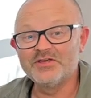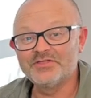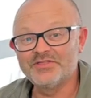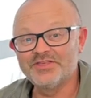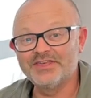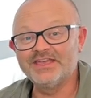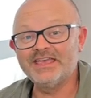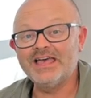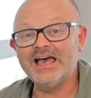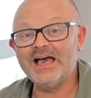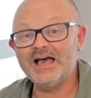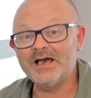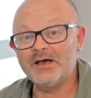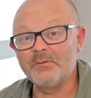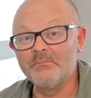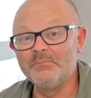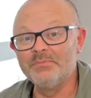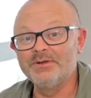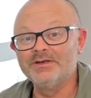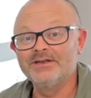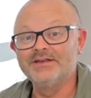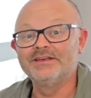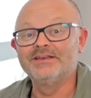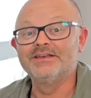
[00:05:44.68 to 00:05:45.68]
the hub
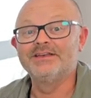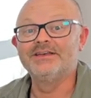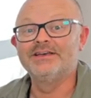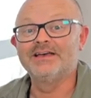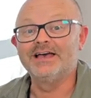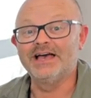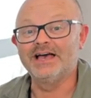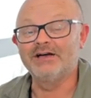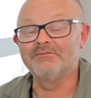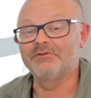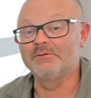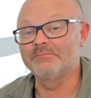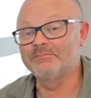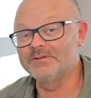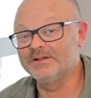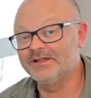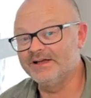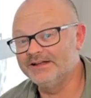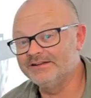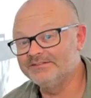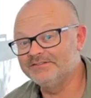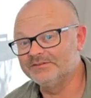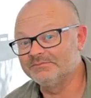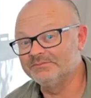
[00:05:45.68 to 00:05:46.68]
uh,
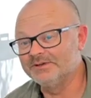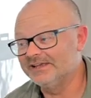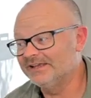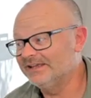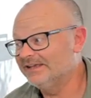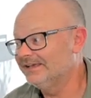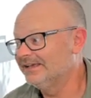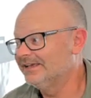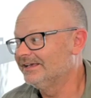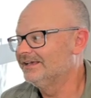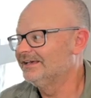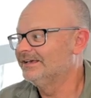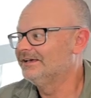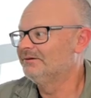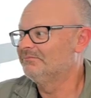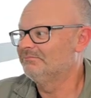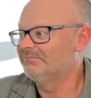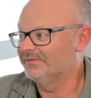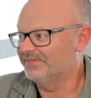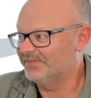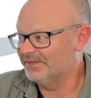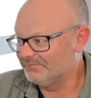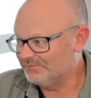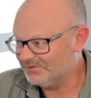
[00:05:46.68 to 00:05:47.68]
replied to me
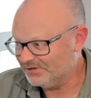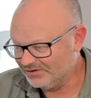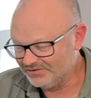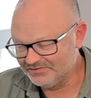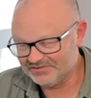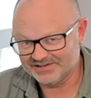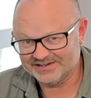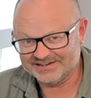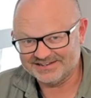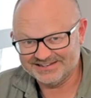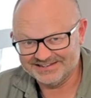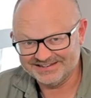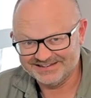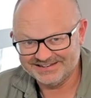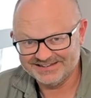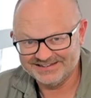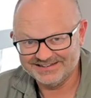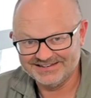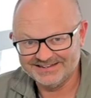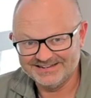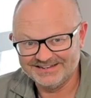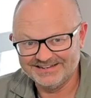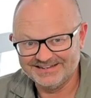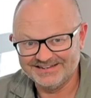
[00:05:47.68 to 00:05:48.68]
with the music
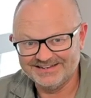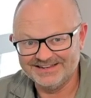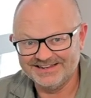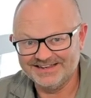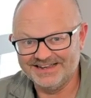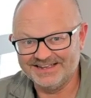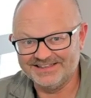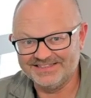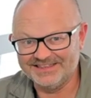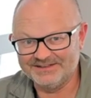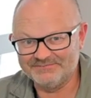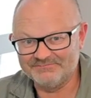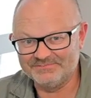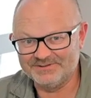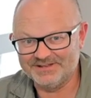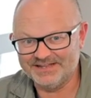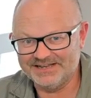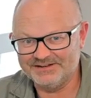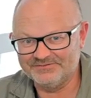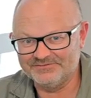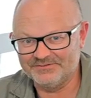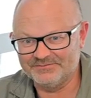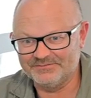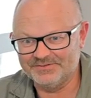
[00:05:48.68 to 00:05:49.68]
uh, then
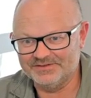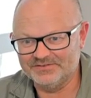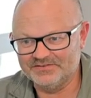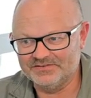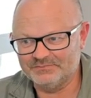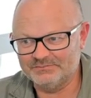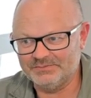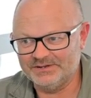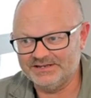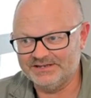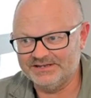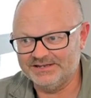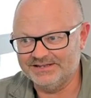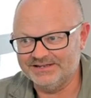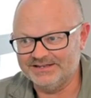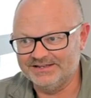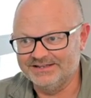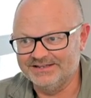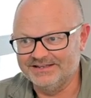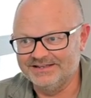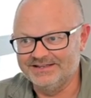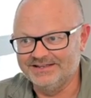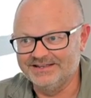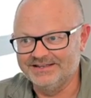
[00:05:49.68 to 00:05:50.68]
played from the speaker.
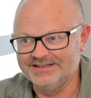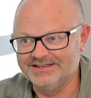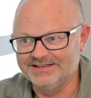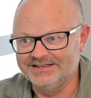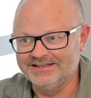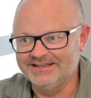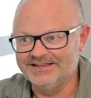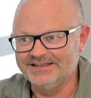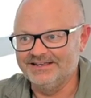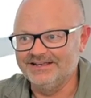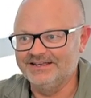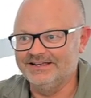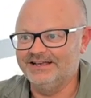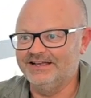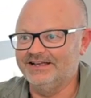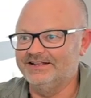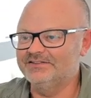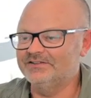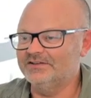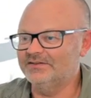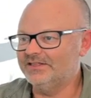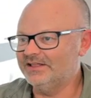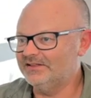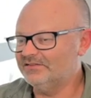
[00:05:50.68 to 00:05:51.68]
And
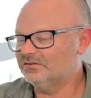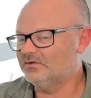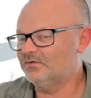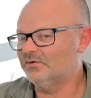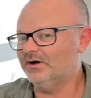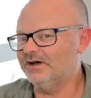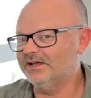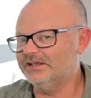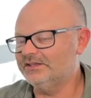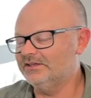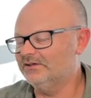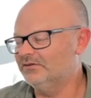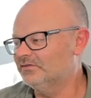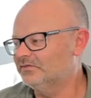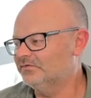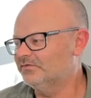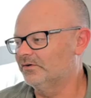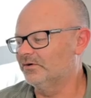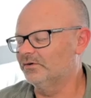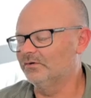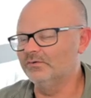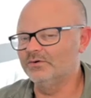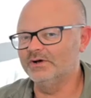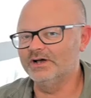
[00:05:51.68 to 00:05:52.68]
so that's quite
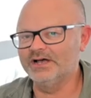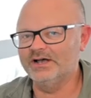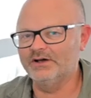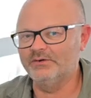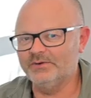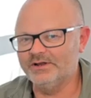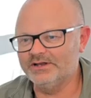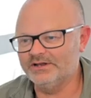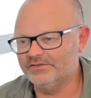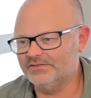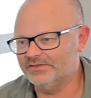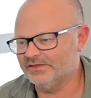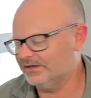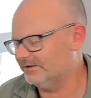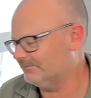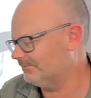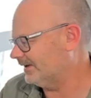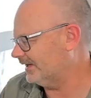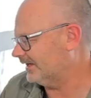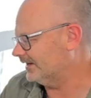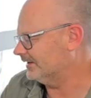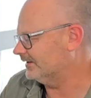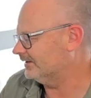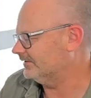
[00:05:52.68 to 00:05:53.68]
useful uh, when you think
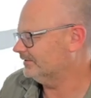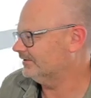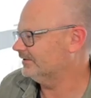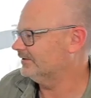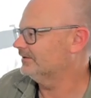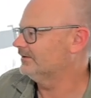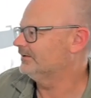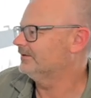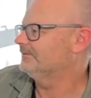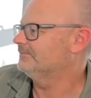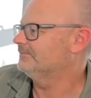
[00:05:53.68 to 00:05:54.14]
about it.